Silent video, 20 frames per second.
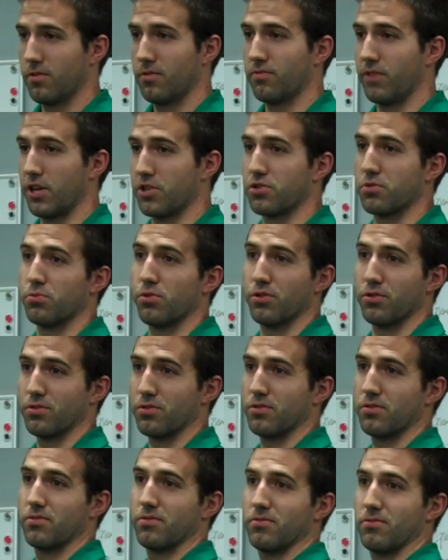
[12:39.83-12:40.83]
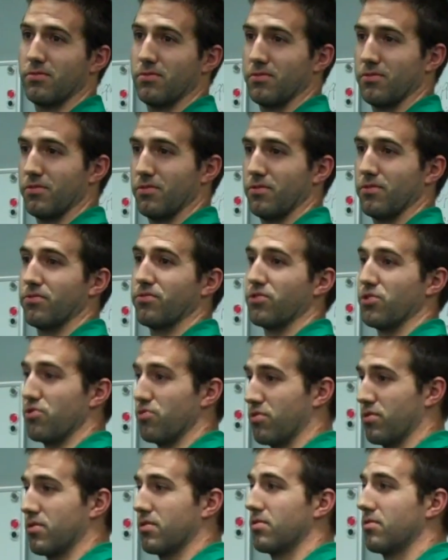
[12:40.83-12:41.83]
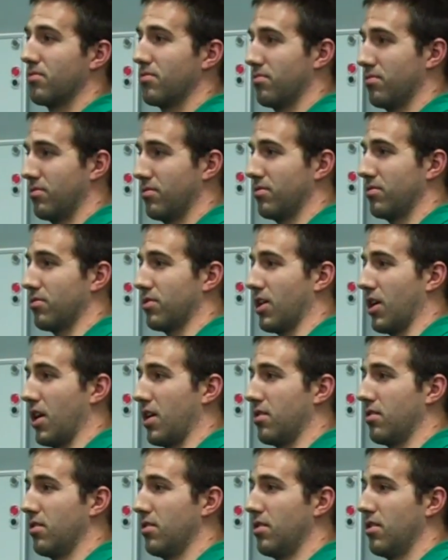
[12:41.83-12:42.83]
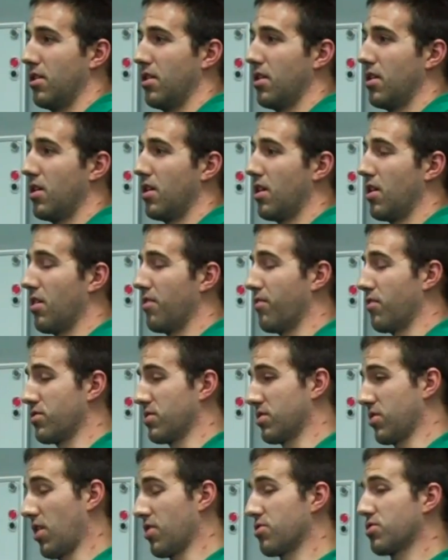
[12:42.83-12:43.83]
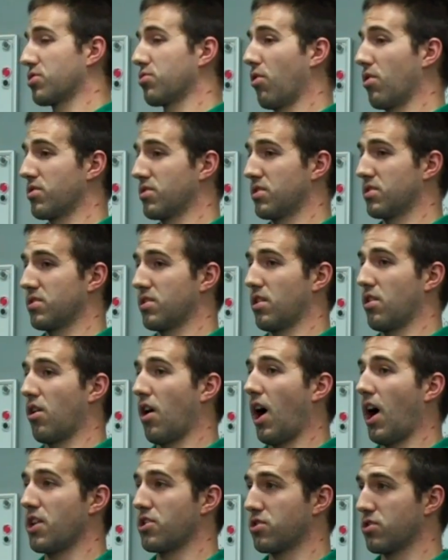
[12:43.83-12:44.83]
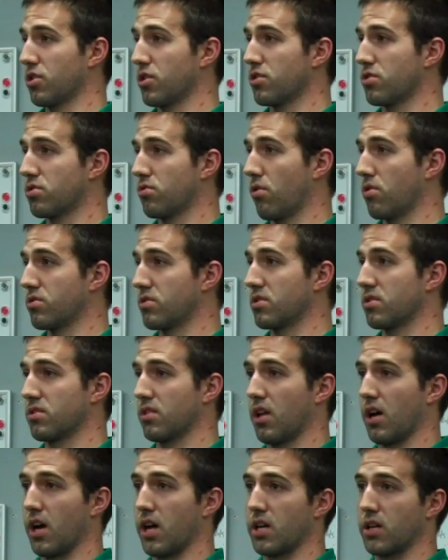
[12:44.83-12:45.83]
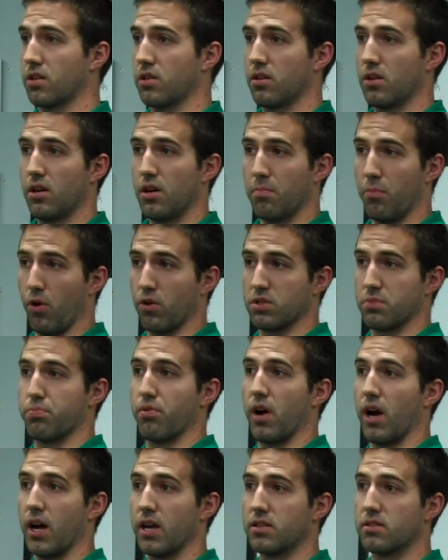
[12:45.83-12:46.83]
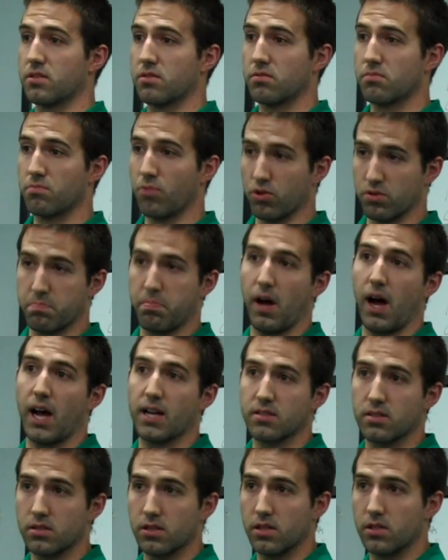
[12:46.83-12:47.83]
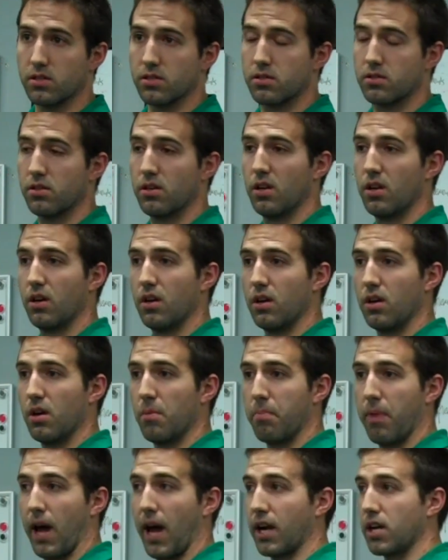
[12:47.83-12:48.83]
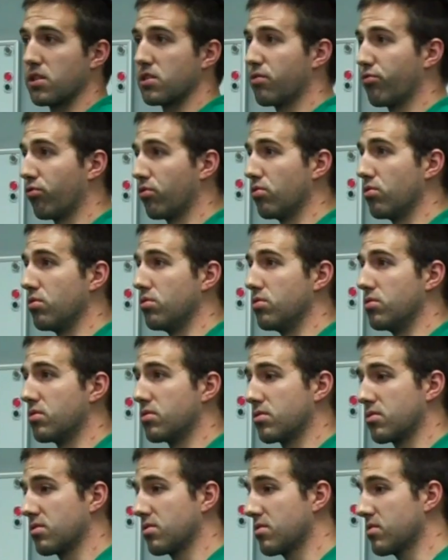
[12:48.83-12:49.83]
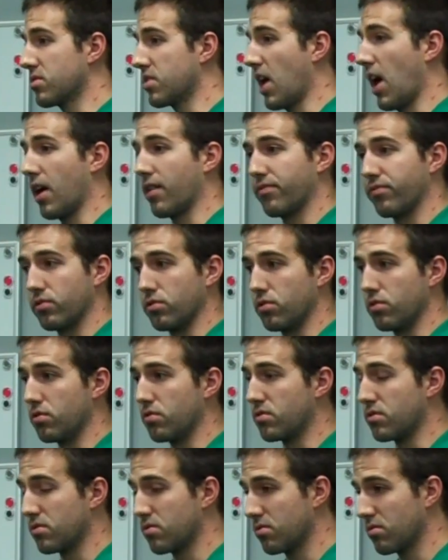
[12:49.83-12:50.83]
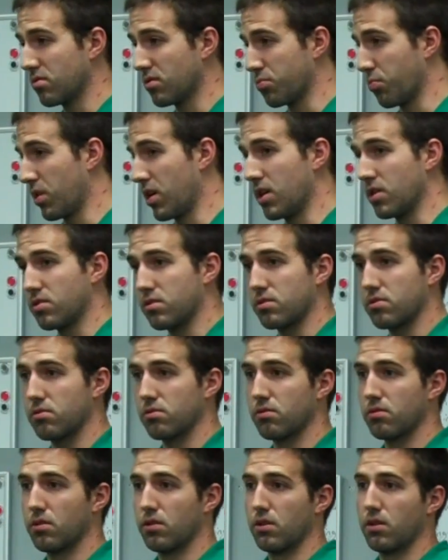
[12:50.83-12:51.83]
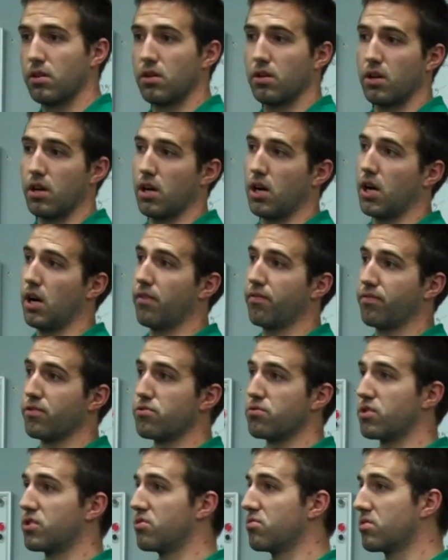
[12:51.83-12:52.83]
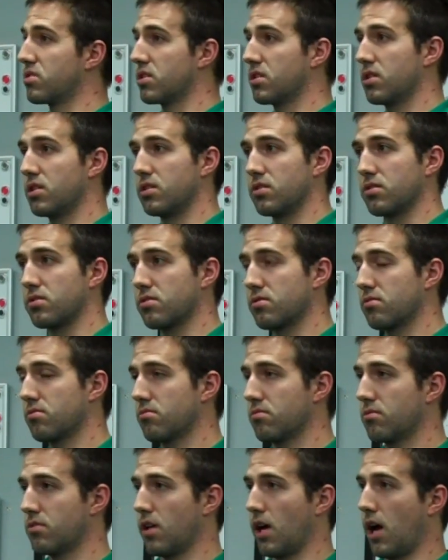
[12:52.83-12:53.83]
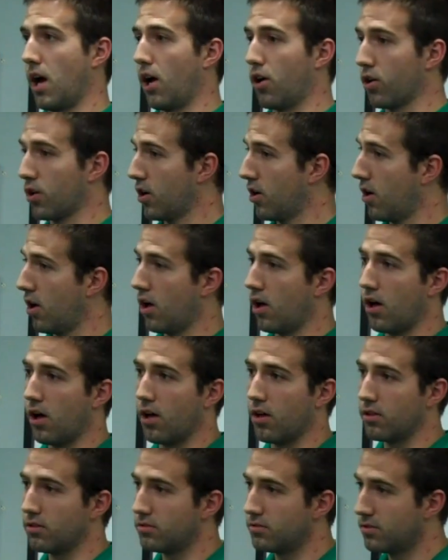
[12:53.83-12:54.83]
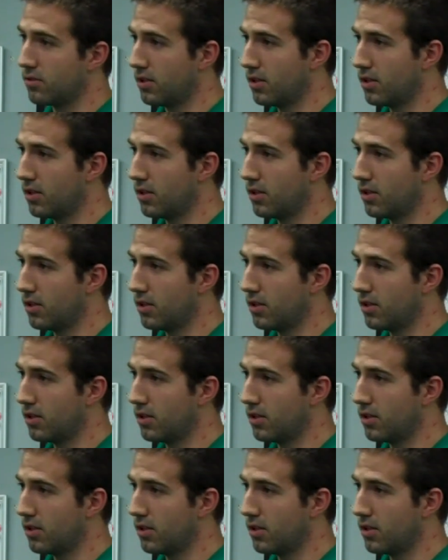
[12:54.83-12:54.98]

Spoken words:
vegetables, fruits, okay, versus other sources that are high sugar sources like most breads, most pastas, packaged foods, snack foods, sweets, fruit juices, alcohol,